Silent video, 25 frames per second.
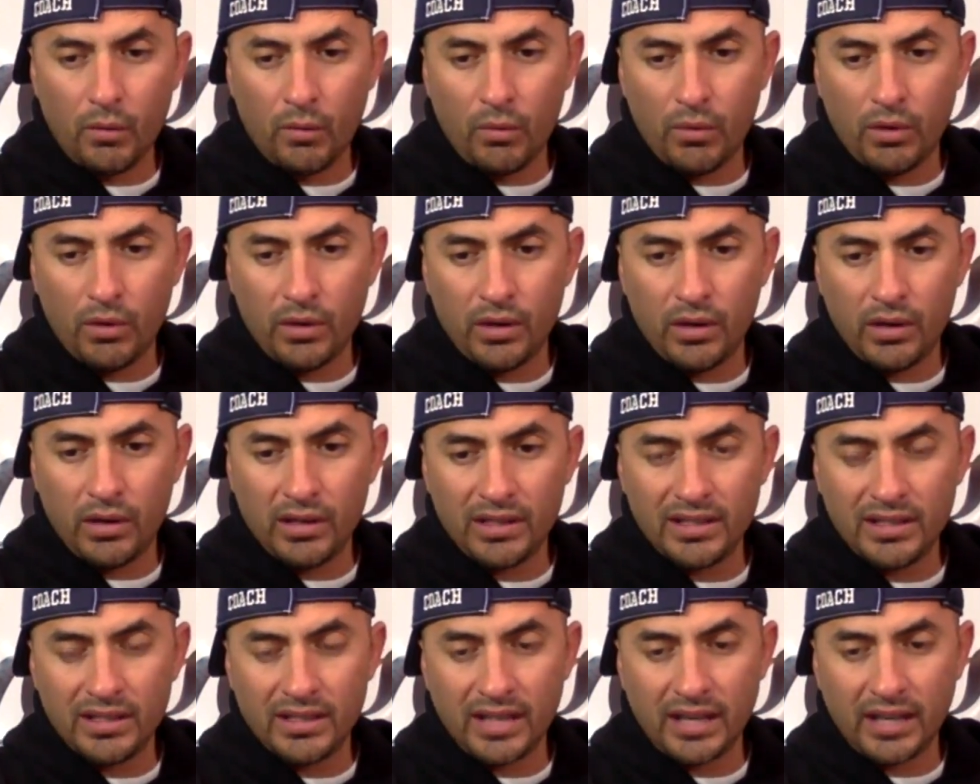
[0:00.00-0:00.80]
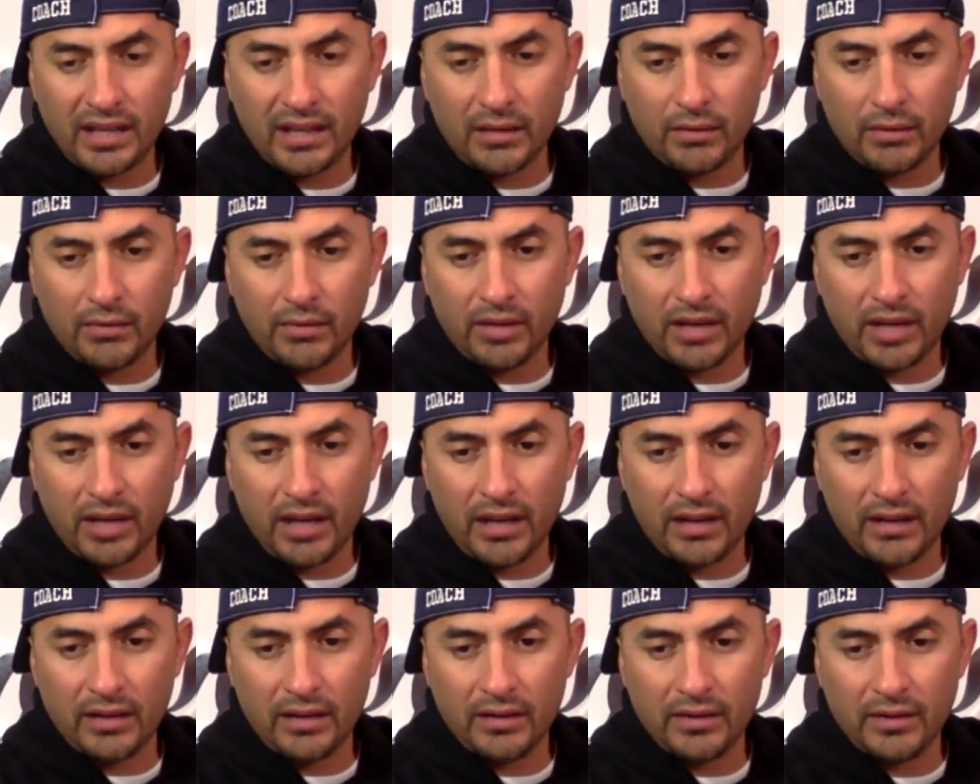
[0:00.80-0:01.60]
Hold on 1
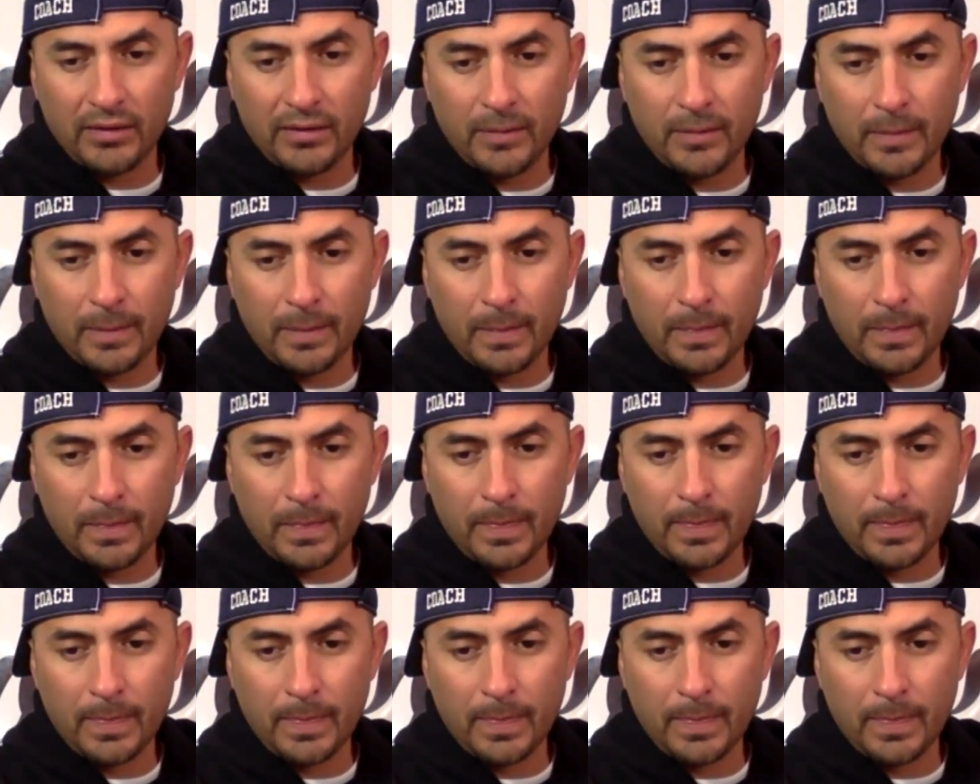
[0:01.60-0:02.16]
second. We got